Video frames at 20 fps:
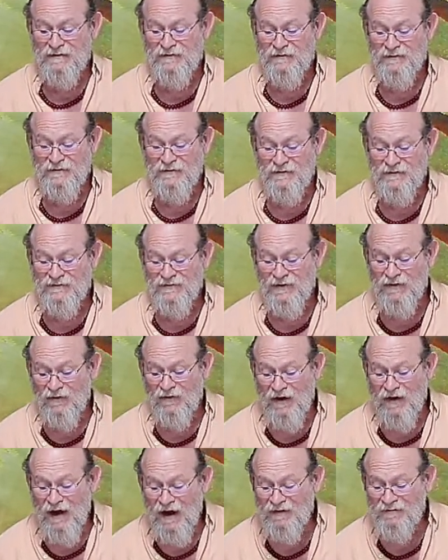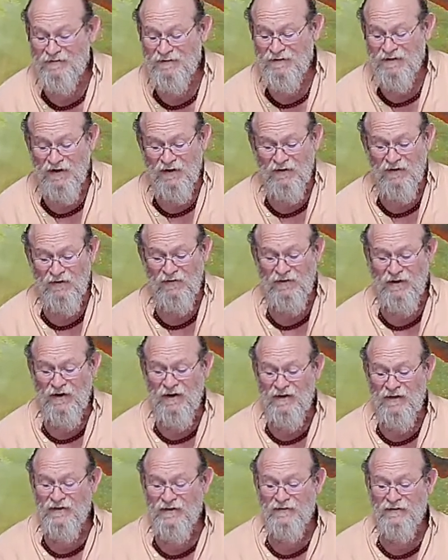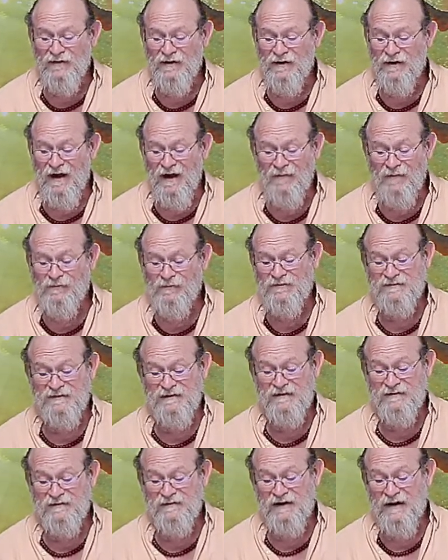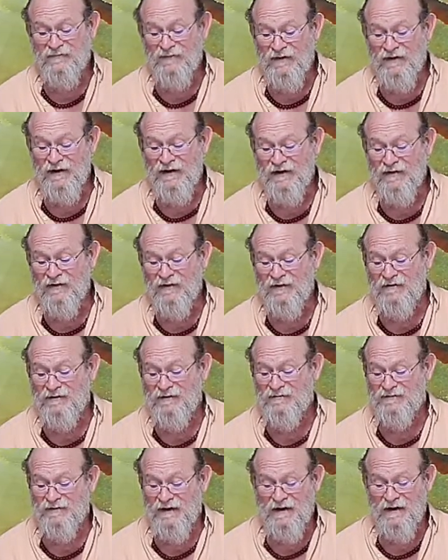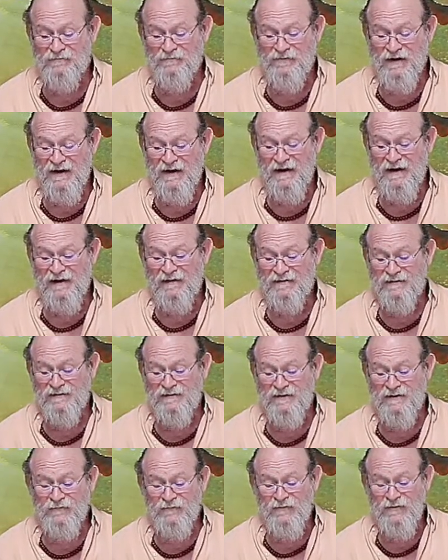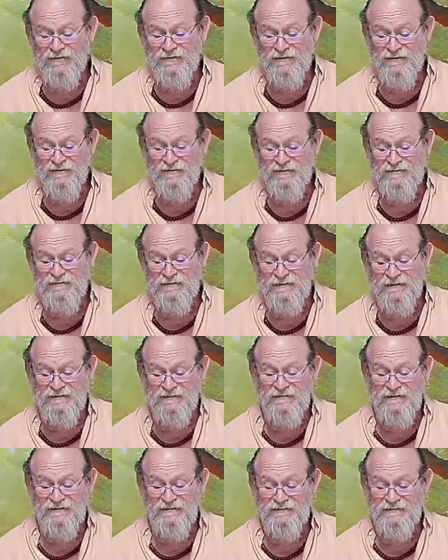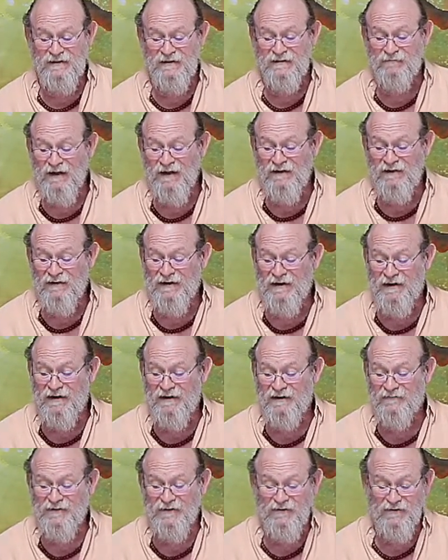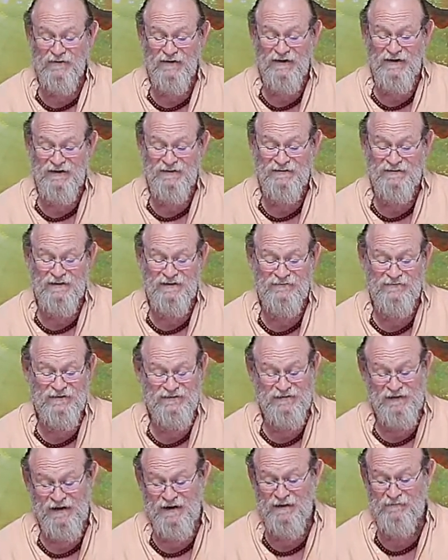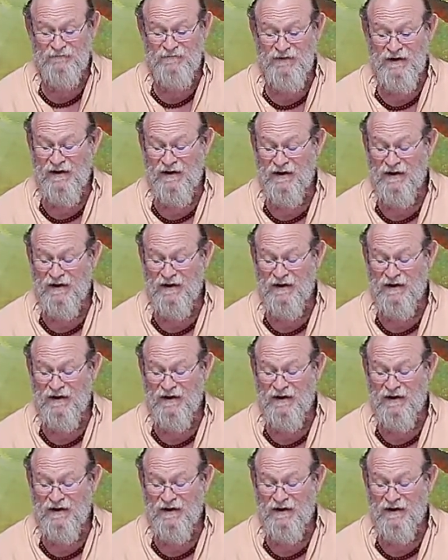So hot and cold, although they're opposite, they really are the same thing. The differences consisting merely of degrees of the same thing.